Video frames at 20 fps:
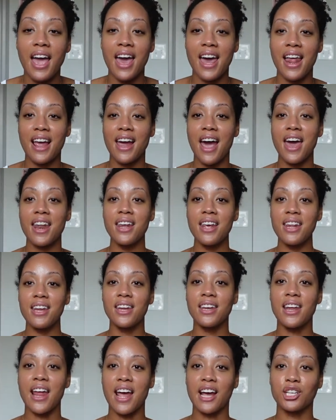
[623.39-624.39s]
and I got it in
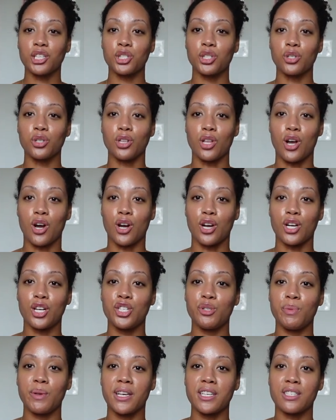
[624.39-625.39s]
an extra
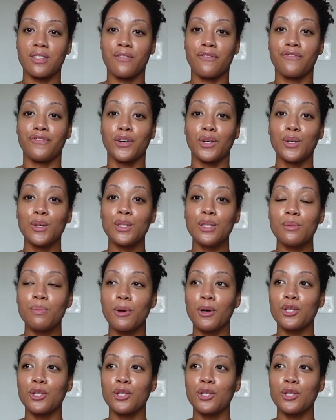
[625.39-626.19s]
large because the first